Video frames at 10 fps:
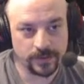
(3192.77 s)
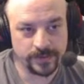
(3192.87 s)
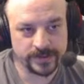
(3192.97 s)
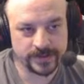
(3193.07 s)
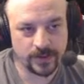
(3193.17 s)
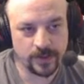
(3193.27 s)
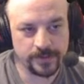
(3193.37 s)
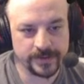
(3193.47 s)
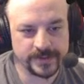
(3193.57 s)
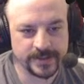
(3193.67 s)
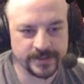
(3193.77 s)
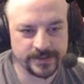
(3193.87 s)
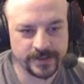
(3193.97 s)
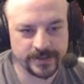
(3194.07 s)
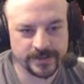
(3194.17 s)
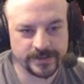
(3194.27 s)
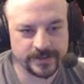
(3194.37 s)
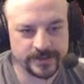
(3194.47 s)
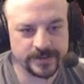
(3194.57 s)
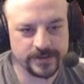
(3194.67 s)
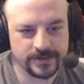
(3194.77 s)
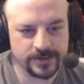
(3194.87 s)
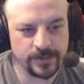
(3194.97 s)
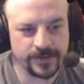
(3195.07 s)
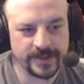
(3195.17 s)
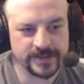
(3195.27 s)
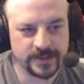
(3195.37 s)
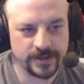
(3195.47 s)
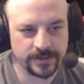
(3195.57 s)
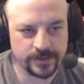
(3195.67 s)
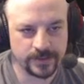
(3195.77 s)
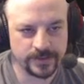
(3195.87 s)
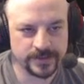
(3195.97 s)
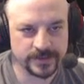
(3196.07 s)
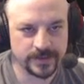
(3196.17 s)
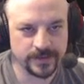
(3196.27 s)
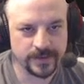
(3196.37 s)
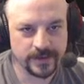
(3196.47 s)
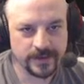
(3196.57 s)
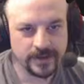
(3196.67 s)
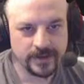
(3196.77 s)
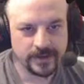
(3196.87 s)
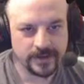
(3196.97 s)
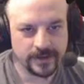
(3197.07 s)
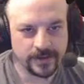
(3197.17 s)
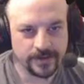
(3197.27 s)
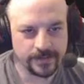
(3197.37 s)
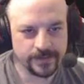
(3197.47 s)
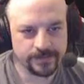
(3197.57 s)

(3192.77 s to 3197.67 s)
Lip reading: or the scope of this engine is do things in other tools. So, you know,